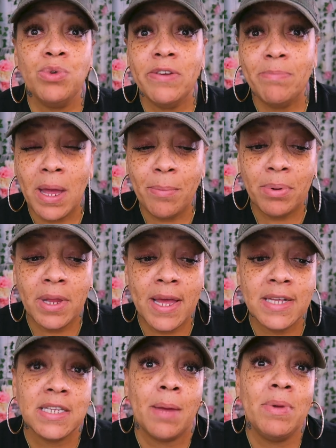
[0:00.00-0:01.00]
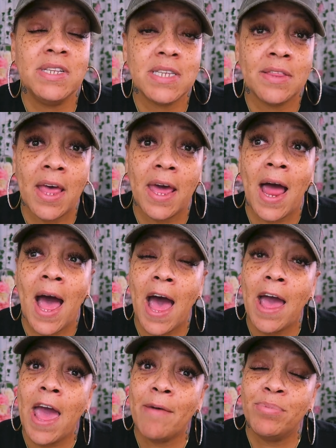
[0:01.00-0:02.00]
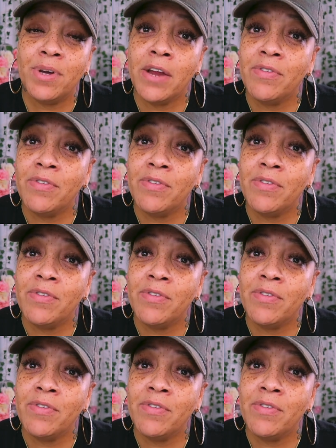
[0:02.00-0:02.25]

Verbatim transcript: We've made plans. That means that I have put